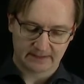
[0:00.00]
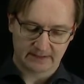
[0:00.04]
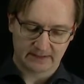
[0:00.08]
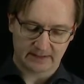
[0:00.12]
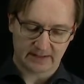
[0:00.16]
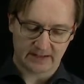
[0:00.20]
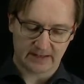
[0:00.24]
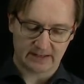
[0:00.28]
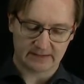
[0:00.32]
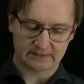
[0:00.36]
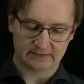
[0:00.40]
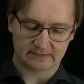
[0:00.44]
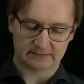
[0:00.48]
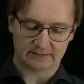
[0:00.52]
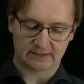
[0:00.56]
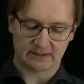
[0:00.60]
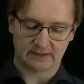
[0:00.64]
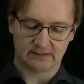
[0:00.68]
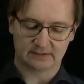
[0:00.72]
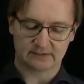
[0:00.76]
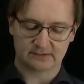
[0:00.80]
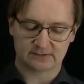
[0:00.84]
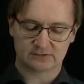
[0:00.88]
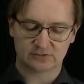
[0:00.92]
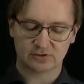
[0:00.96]
And
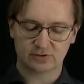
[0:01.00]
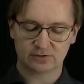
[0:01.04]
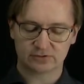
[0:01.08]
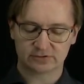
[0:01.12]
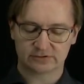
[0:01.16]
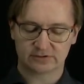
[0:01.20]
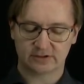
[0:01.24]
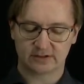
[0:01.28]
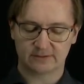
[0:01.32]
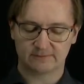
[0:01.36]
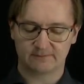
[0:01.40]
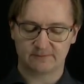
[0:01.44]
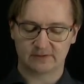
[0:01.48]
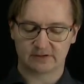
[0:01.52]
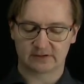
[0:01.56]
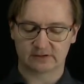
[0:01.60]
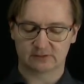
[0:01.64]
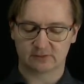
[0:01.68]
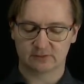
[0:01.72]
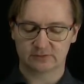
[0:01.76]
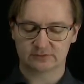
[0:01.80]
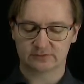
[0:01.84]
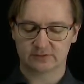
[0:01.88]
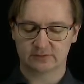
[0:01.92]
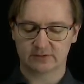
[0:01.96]
the return type we can
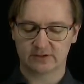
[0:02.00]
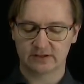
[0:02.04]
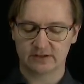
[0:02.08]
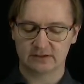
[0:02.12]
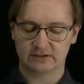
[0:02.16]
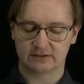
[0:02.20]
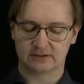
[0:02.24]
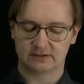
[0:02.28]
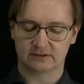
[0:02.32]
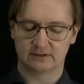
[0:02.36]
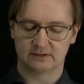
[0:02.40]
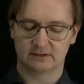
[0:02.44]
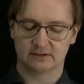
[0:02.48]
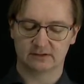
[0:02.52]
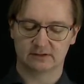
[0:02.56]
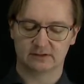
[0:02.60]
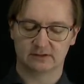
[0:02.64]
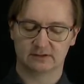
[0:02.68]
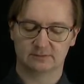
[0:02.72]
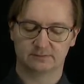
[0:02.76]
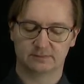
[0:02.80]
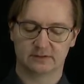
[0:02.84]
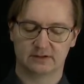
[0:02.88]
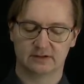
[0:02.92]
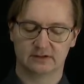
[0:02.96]
also hint
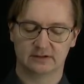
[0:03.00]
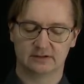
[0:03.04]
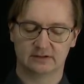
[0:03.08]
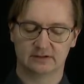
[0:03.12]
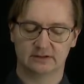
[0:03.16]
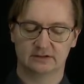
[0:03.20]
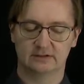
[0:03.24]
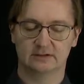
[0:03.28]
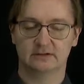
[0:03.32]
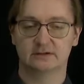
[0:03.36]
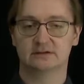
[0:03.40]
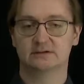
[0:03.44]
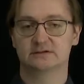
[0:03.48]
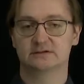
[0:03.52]
by